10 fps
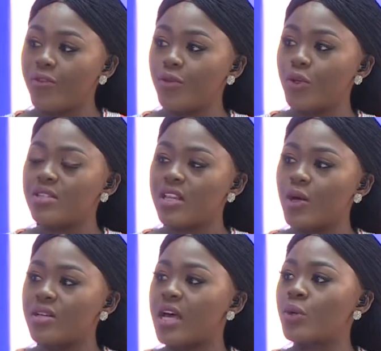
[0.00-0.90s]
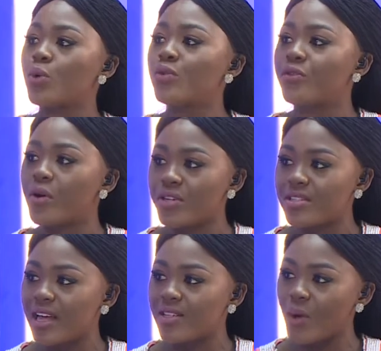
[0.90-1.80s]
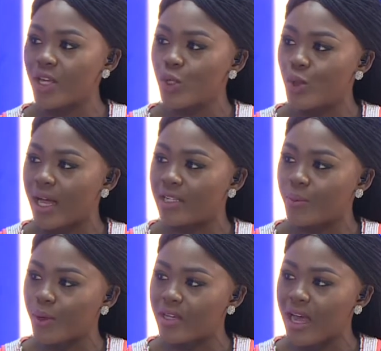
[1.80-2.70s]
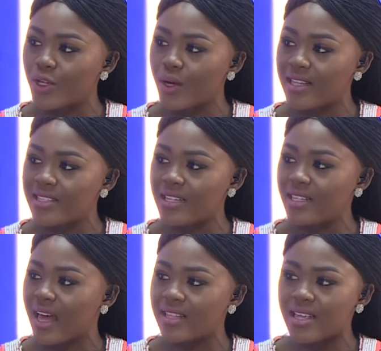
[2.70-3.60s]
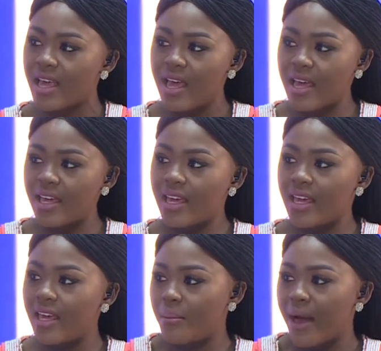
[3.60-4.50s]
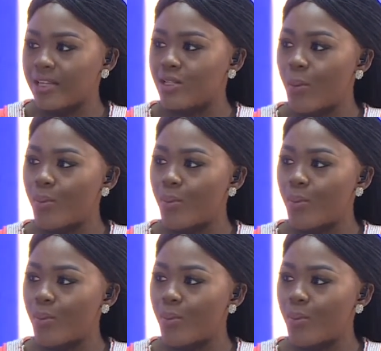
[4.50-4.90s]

if you use Lagos and Ogun for instance, when you look at the border, you can see that it might